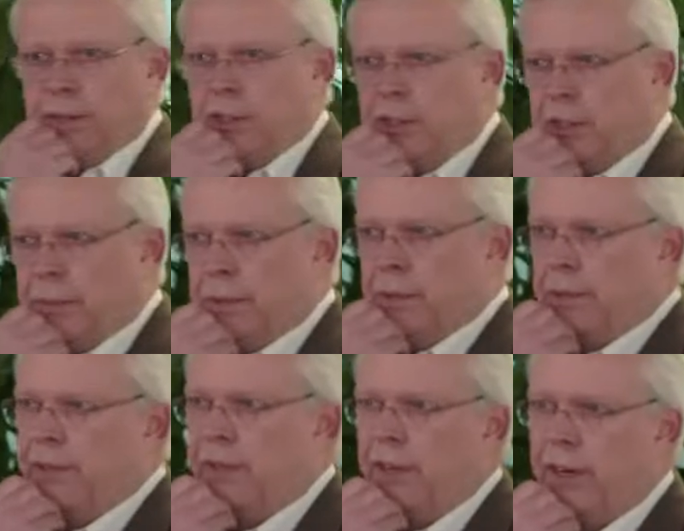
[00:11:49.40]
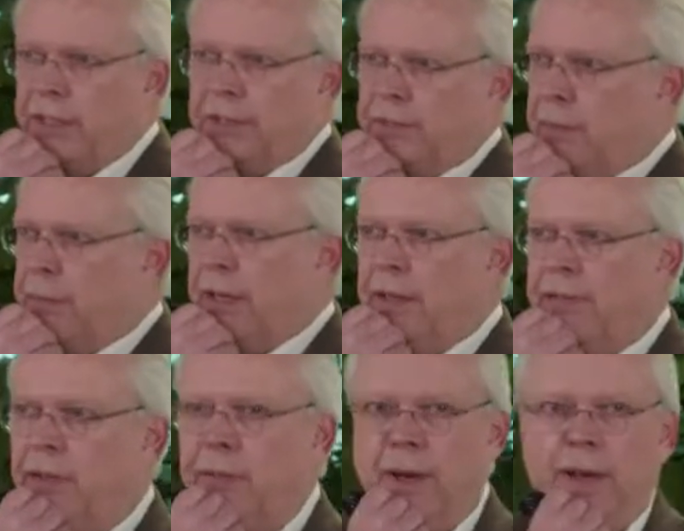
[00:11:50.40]
was a German philosopher. Many
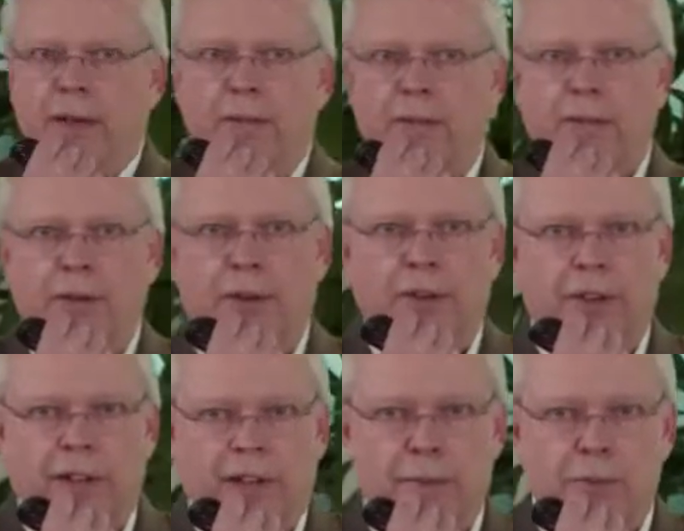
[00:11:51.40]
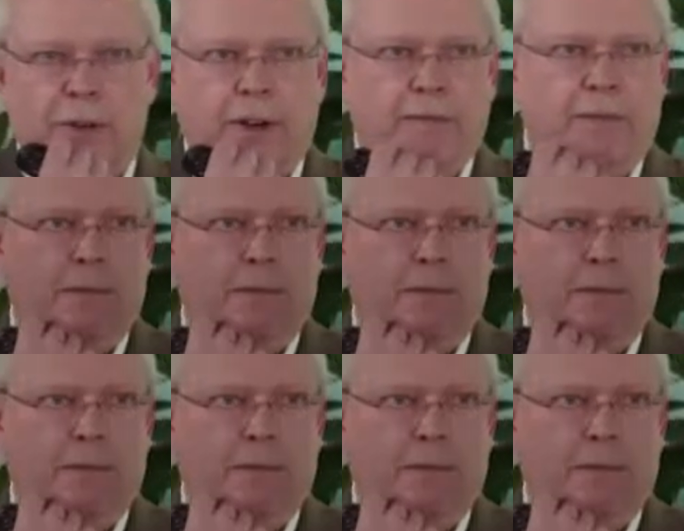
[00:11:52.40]
of you may know the name or have